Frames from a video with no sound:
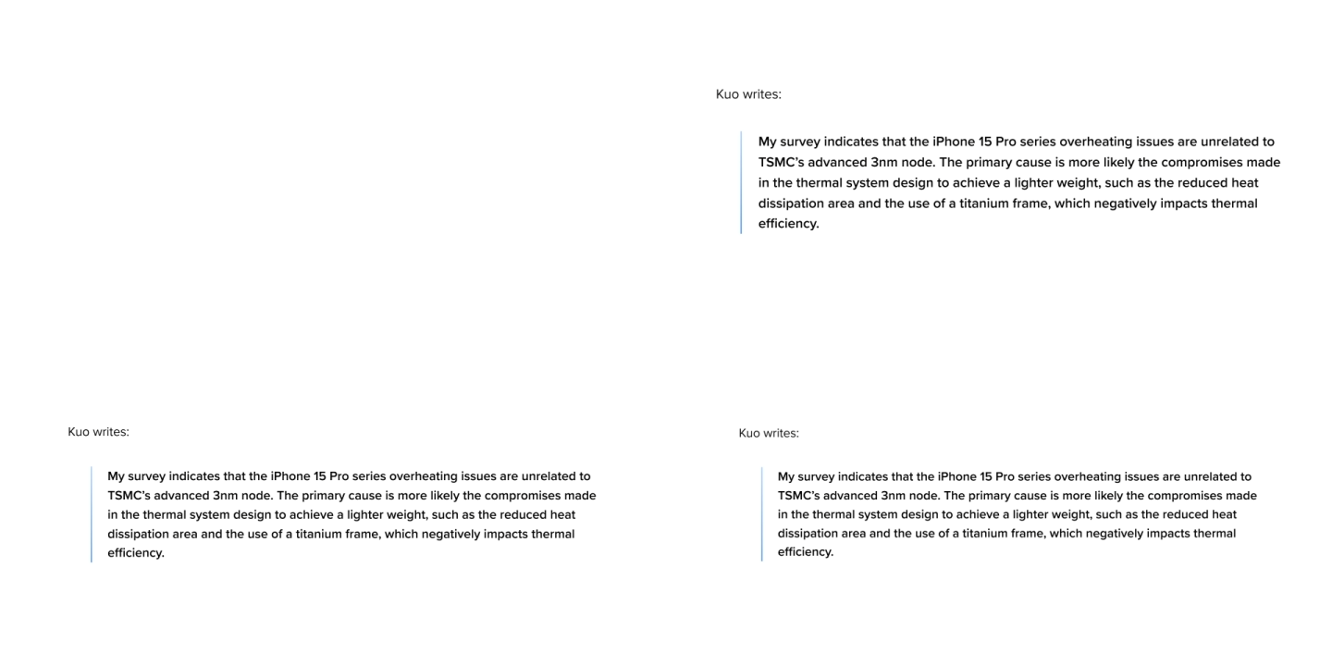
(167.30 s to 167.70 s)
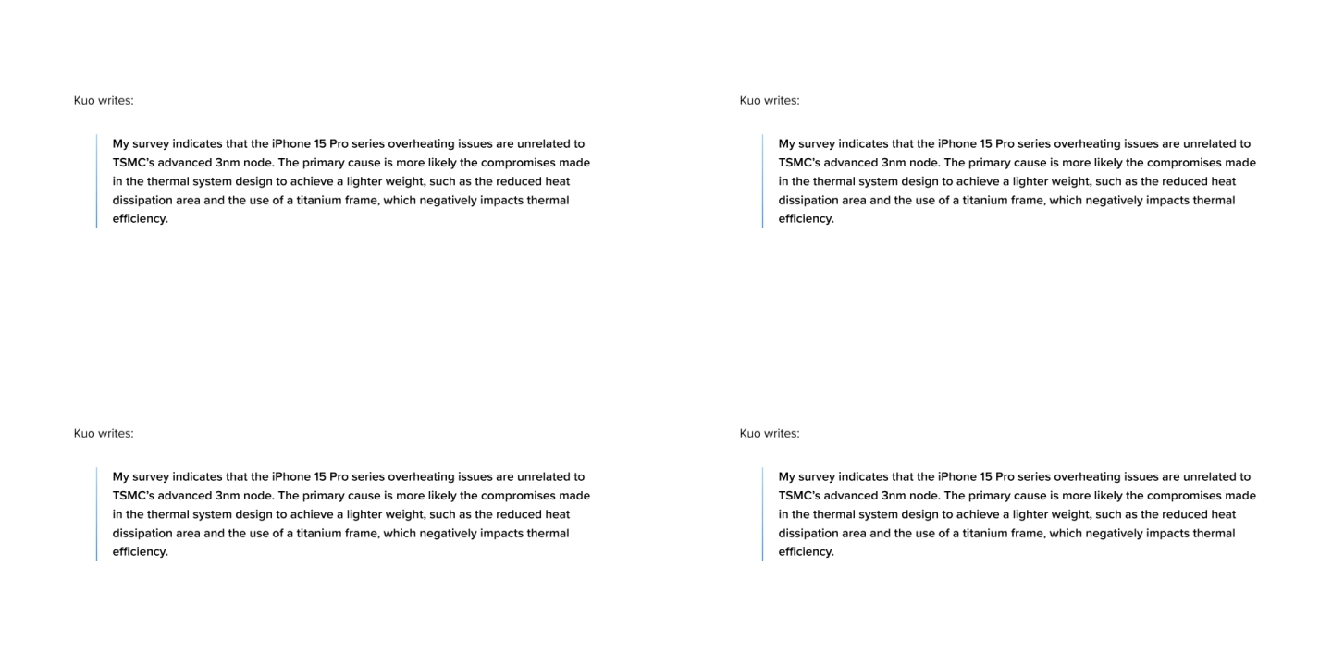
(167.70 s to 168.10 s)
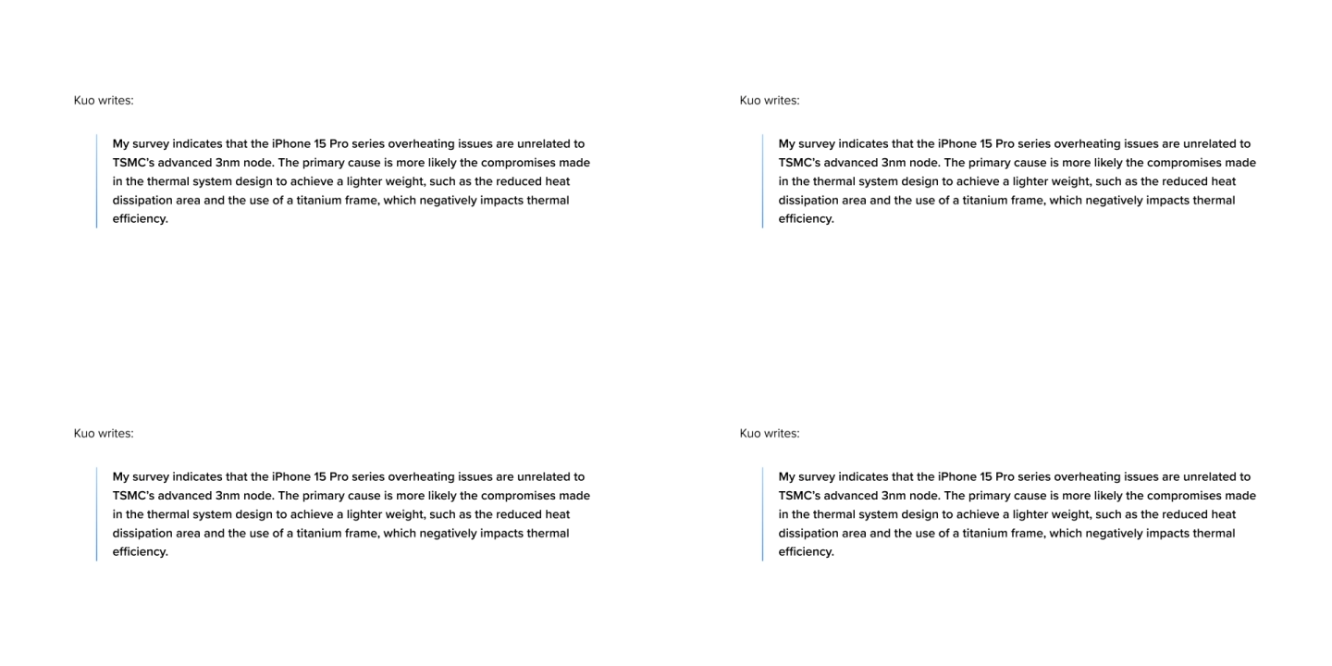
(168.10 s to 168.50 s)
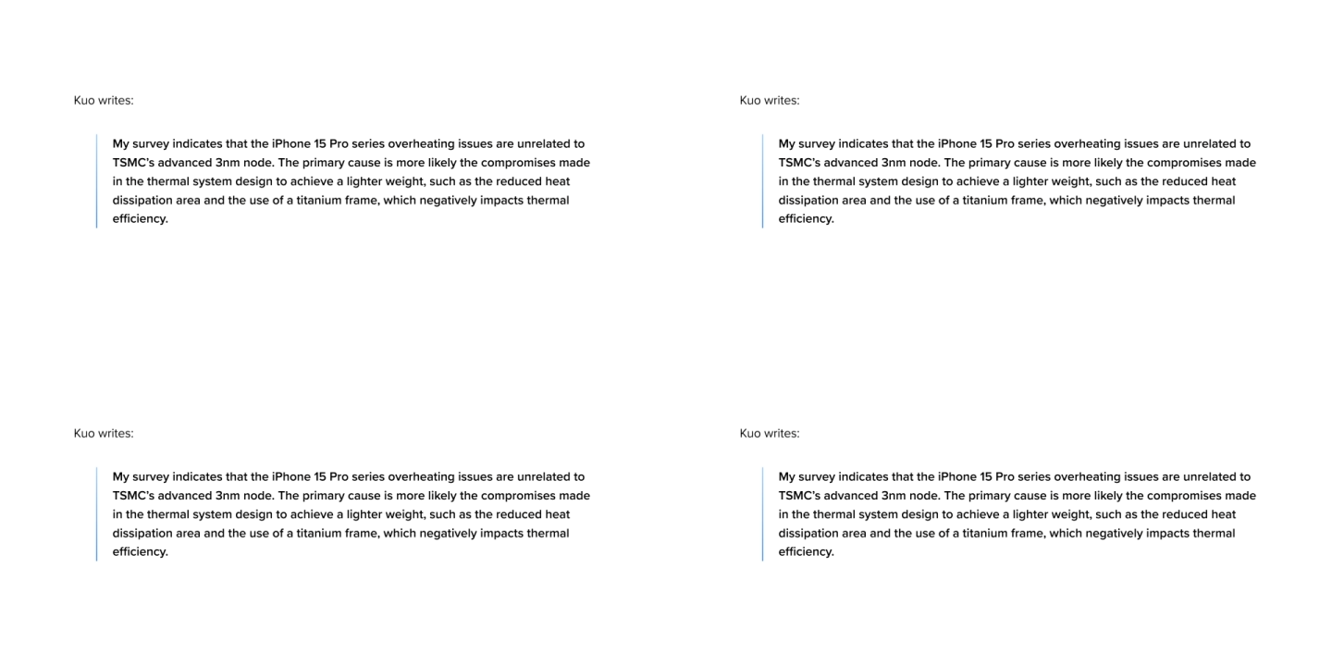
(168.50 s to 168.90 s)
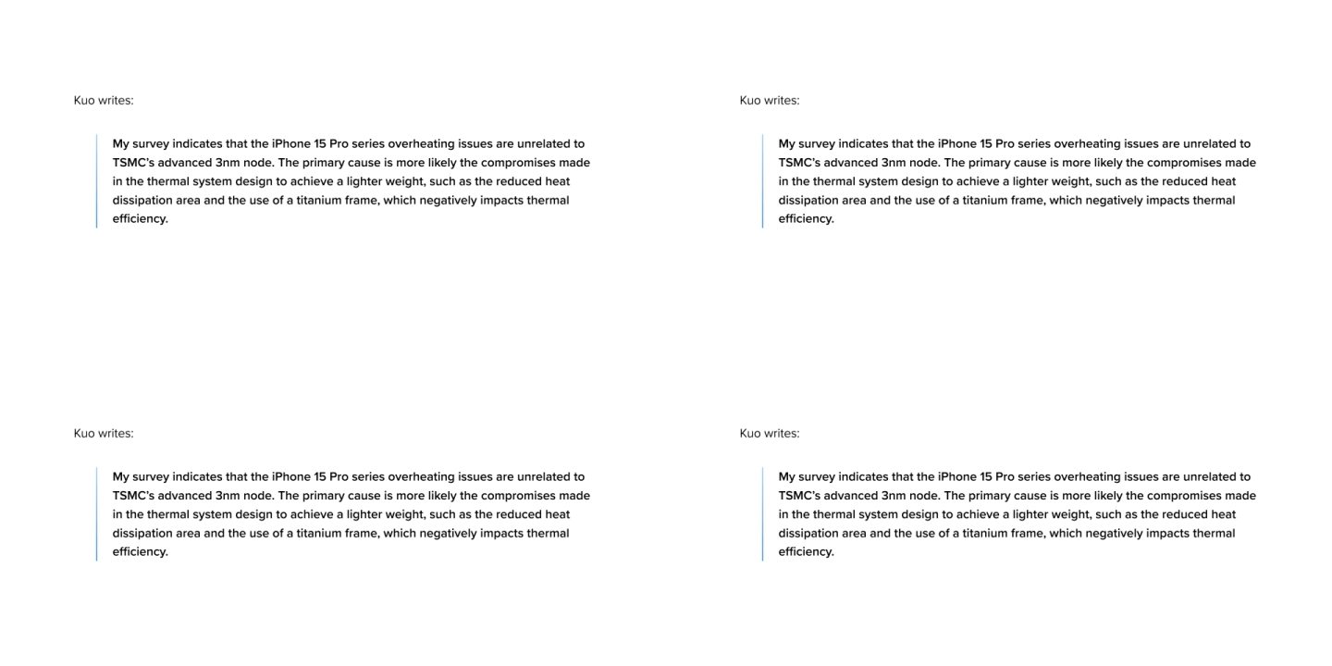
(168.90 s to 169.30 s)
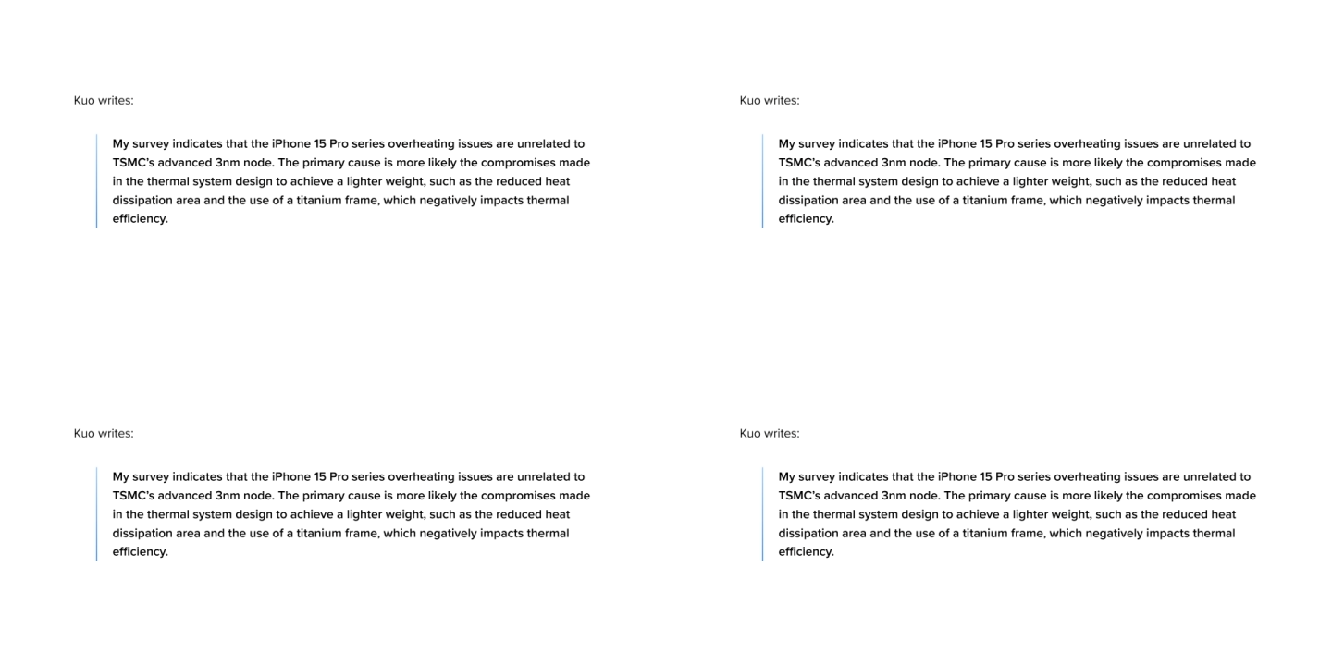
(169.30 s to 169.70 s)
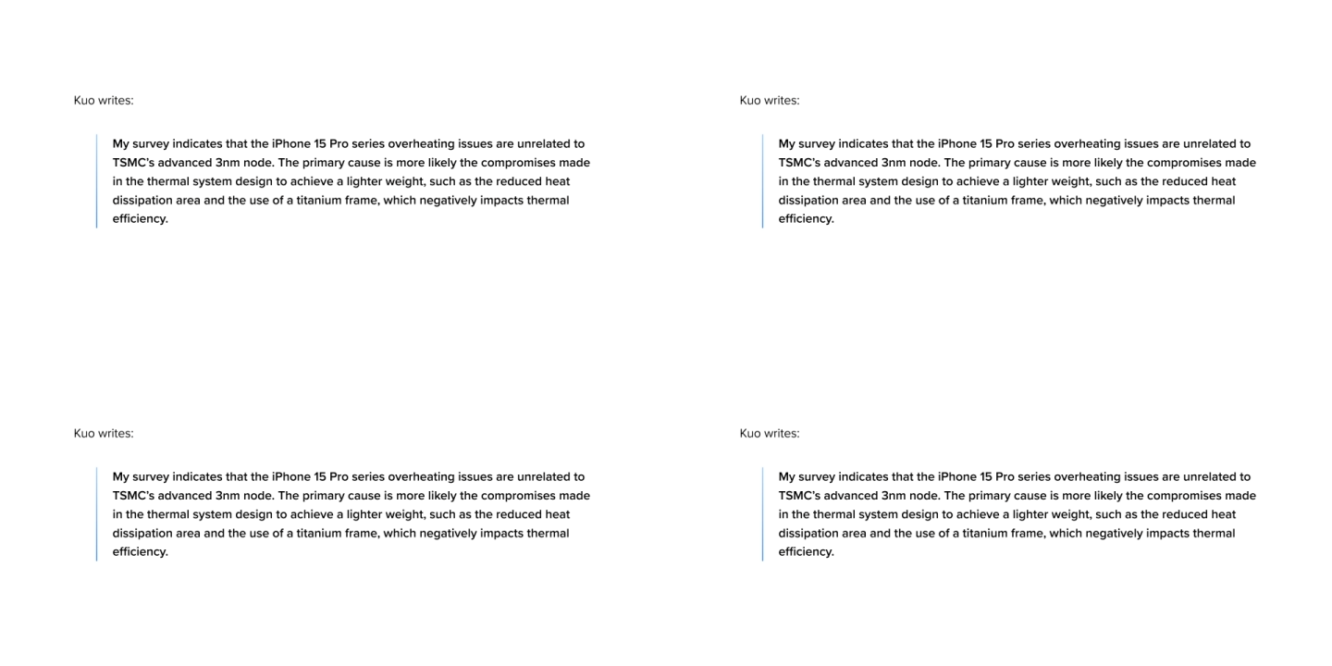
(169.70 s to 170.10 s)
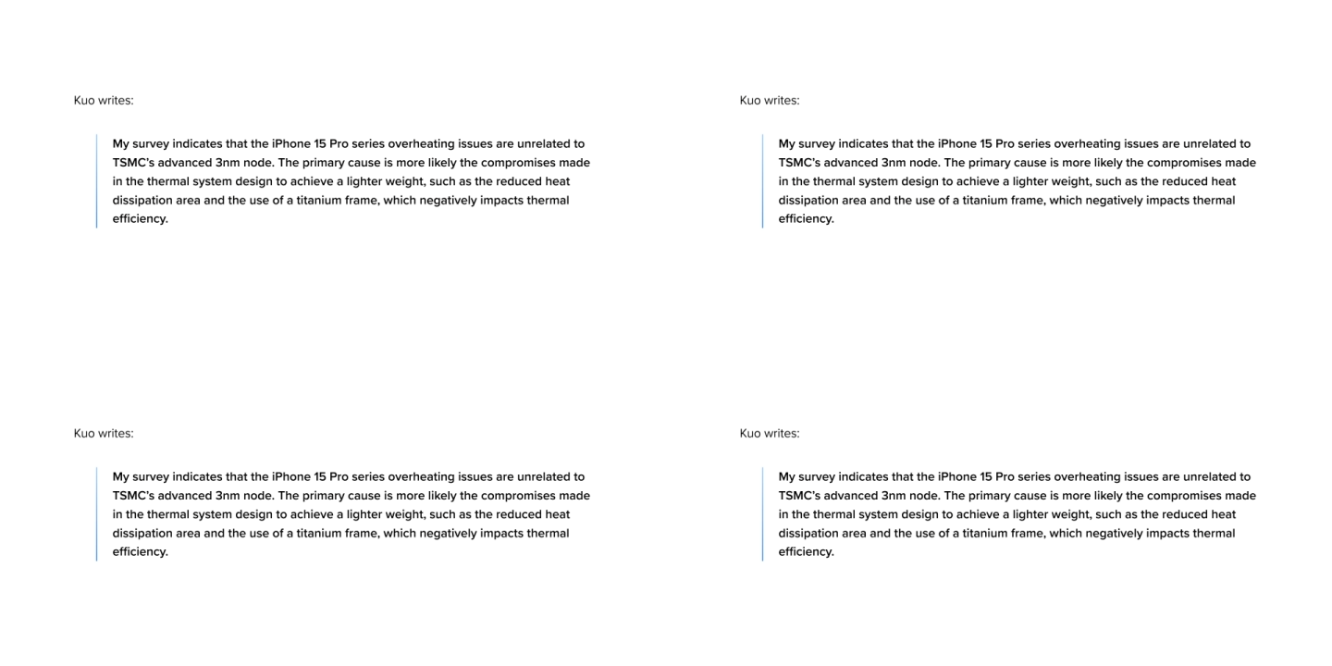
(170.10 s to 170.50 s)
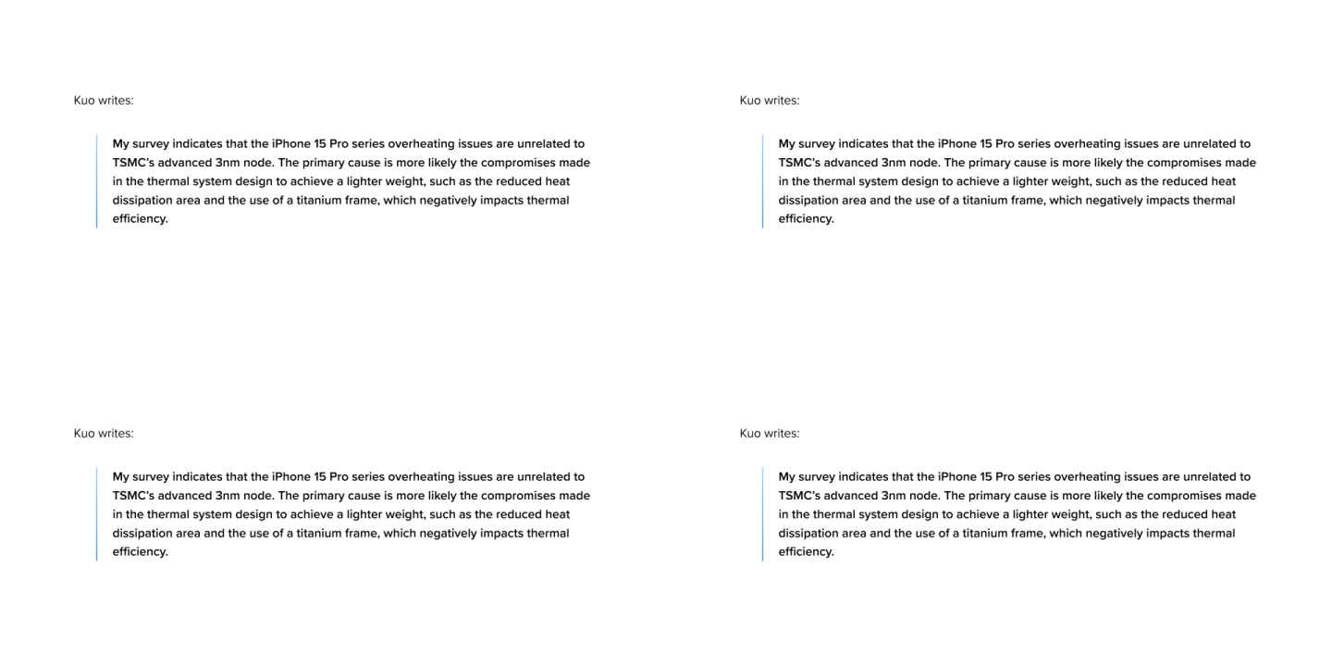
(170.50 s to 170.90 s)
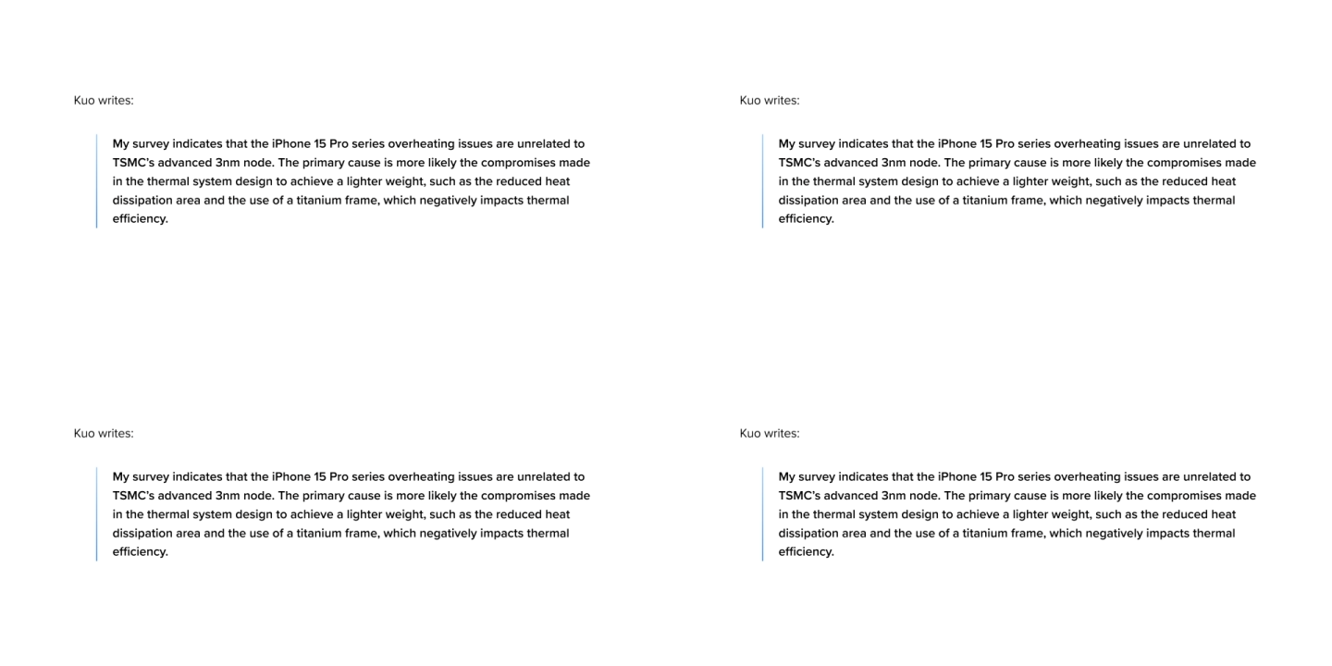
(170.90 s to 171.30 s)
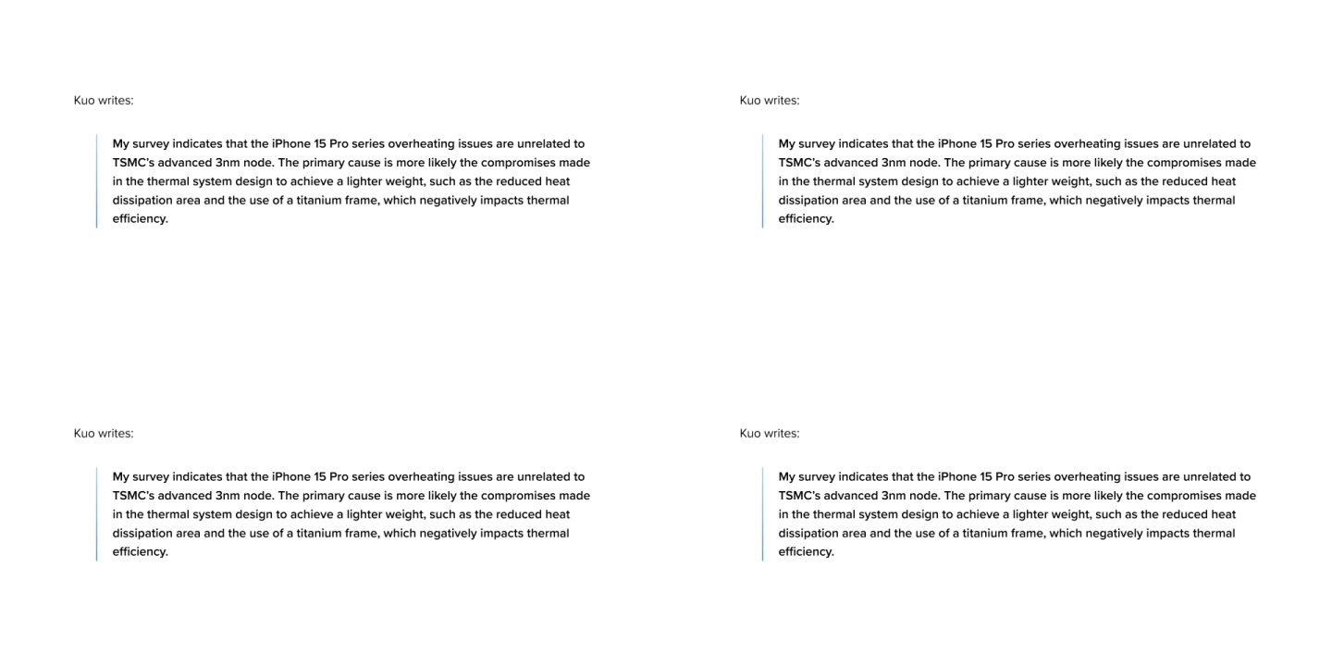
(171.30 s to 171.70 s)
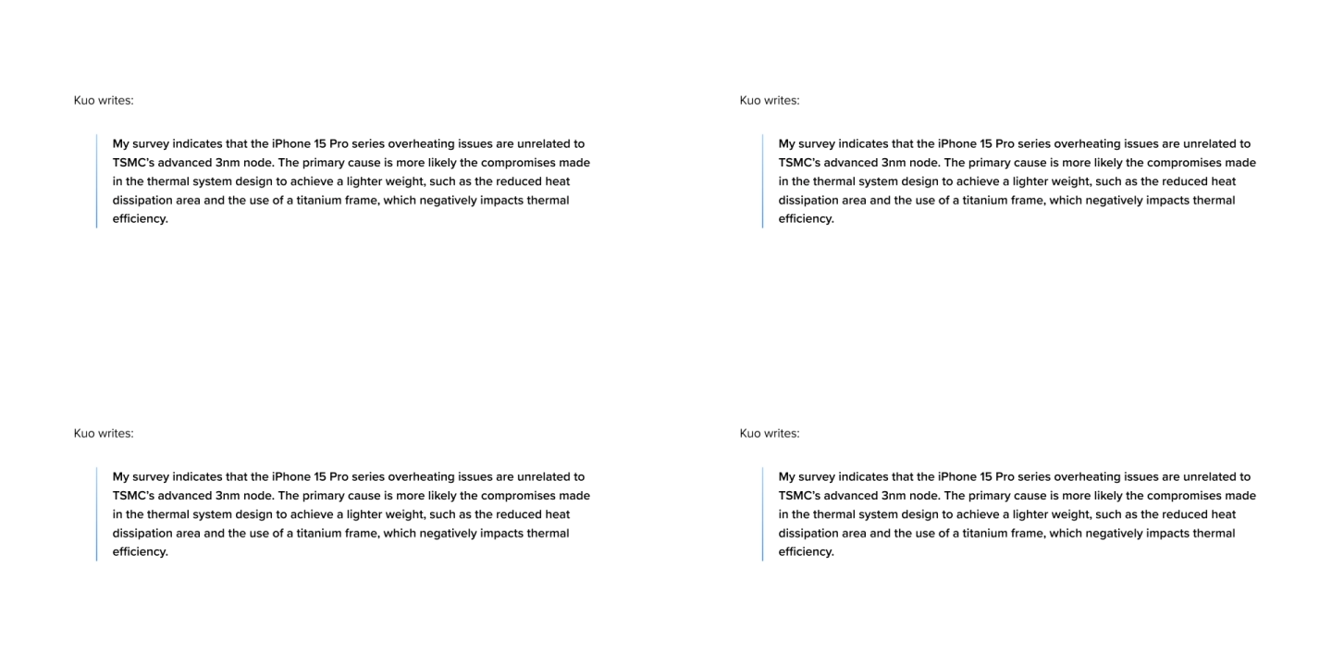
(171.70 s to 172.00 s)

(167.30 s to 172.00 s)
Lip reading: Nobody's mouth can be seen.